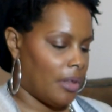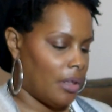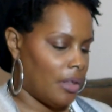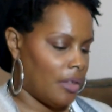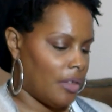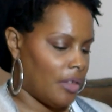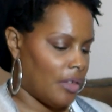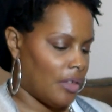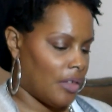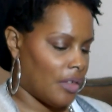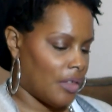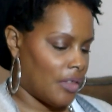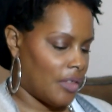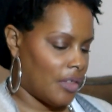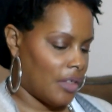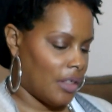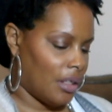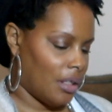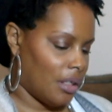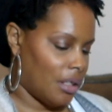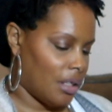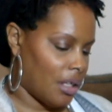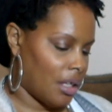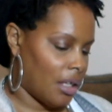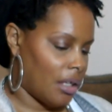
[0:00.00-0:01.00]
This is a
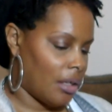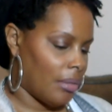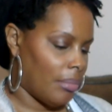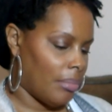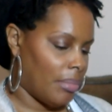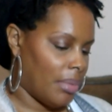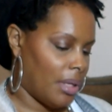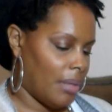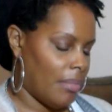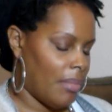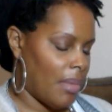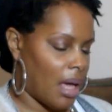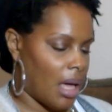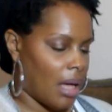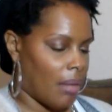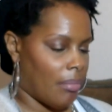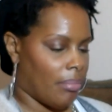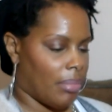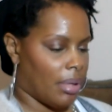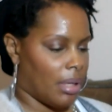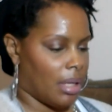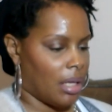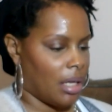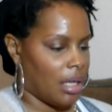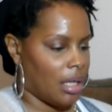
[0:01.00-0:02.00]
City Color B Matte
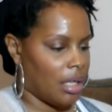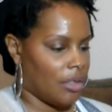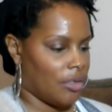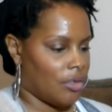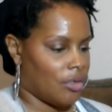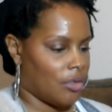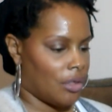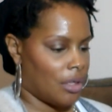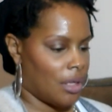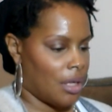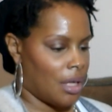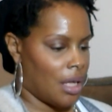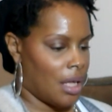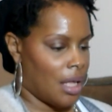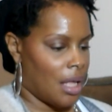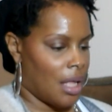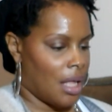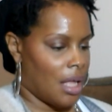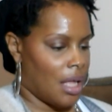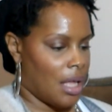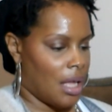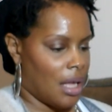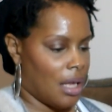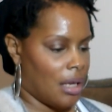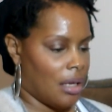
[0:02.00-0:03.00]
Blush
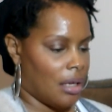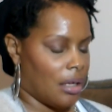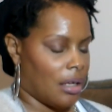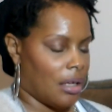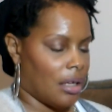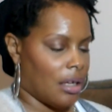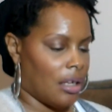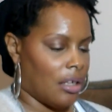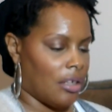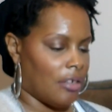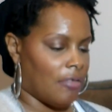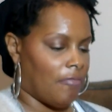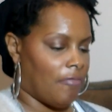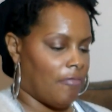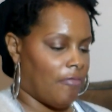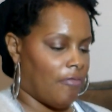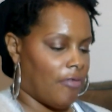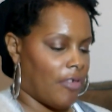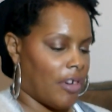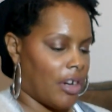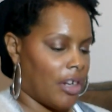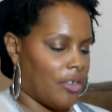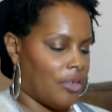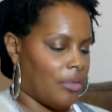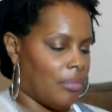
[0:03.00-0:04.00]
in the color
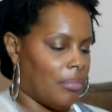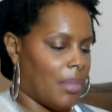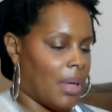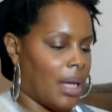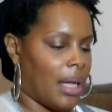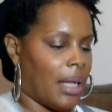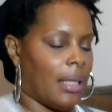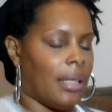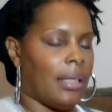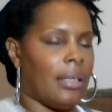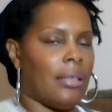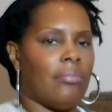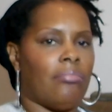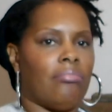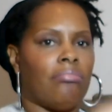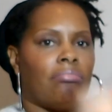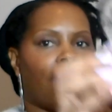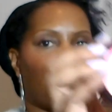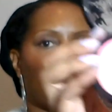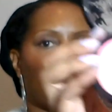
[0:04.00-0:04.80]
Fresh Melon.